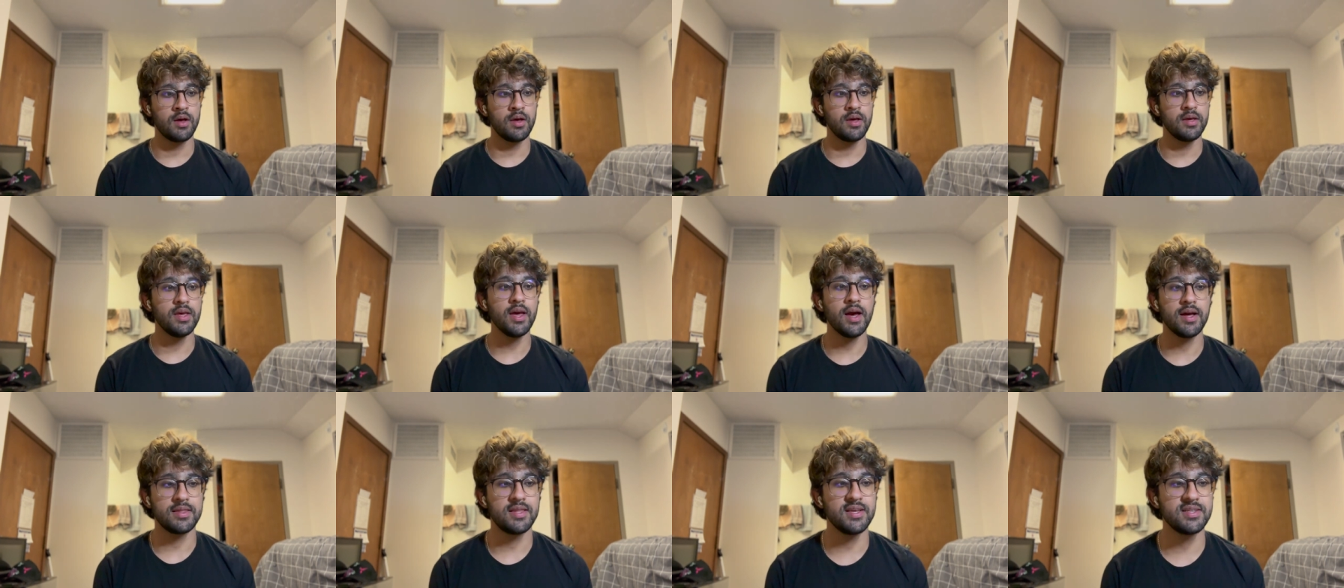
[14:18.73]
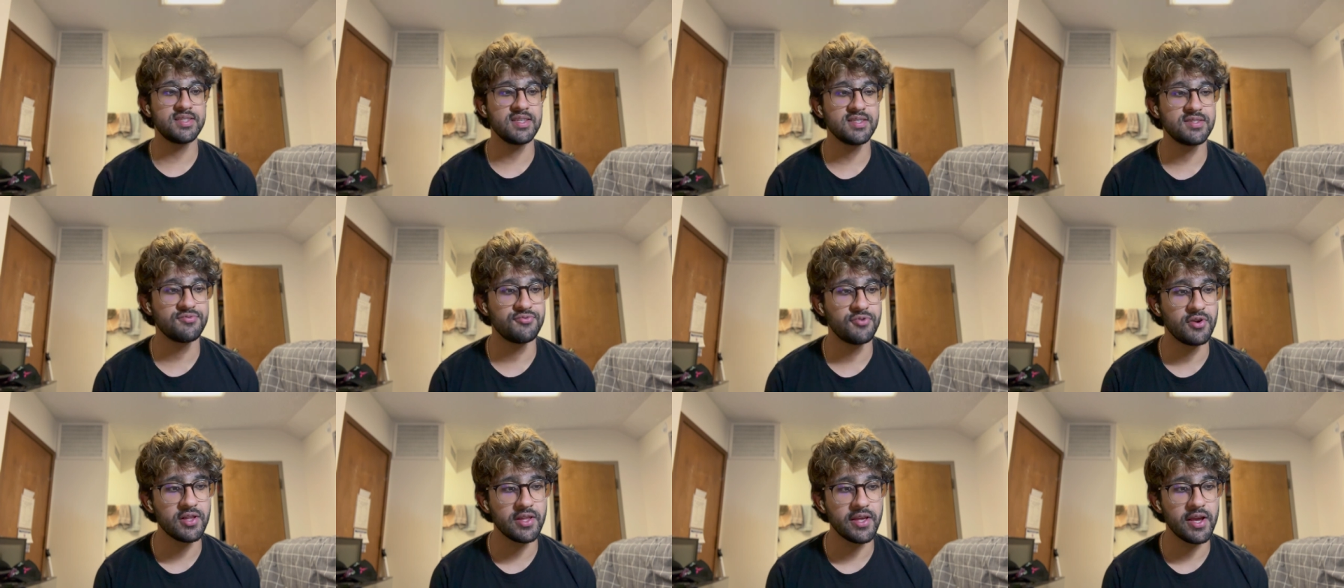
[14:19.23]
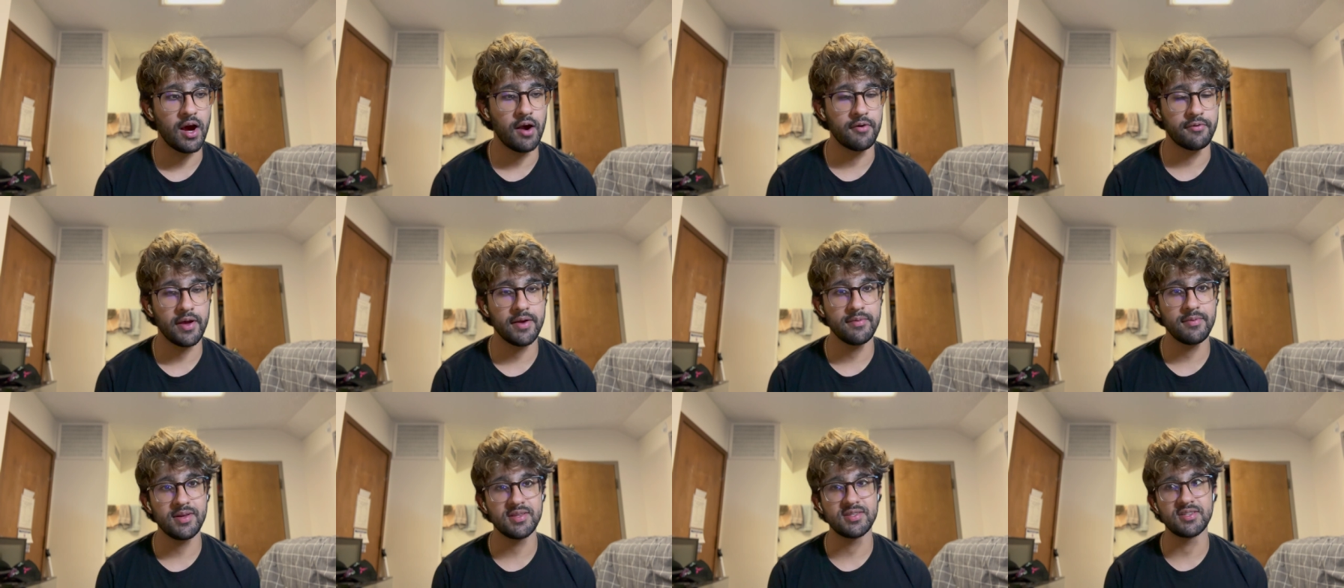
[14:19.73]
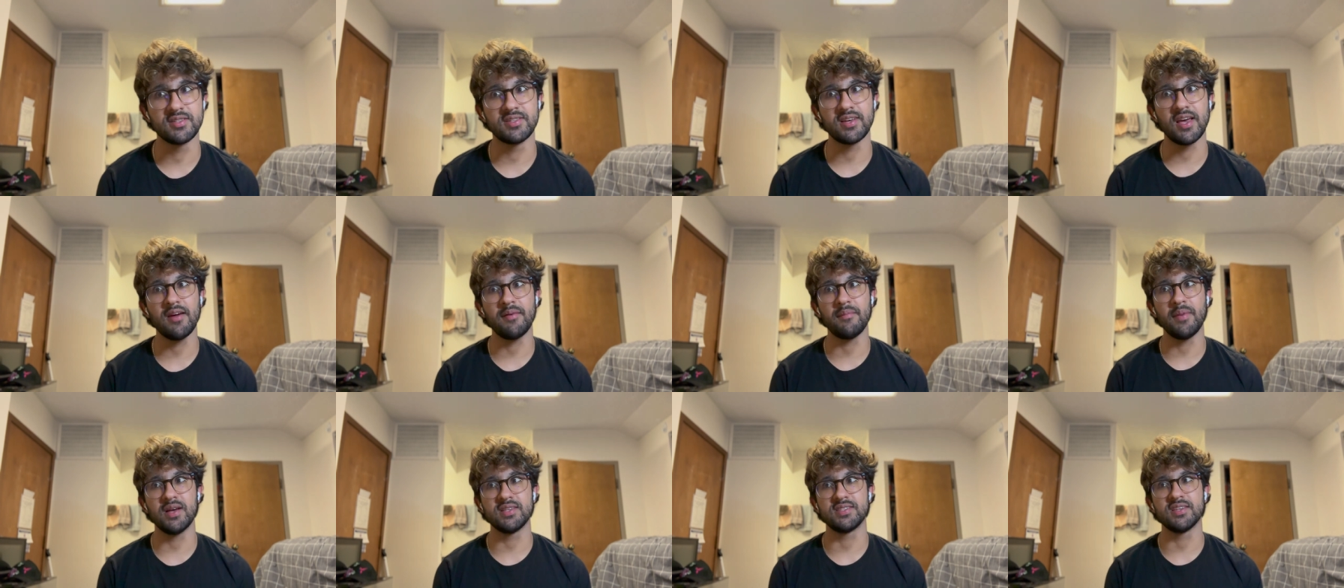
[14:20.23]
yeah this is really a great way to
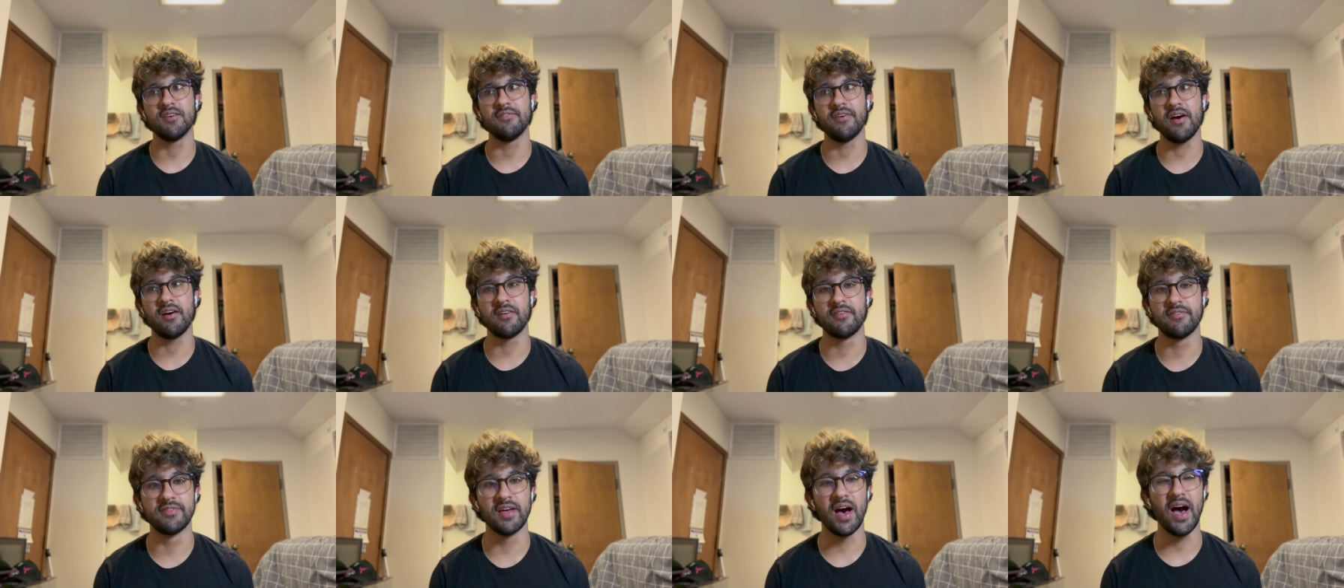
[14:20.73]
take myself out of the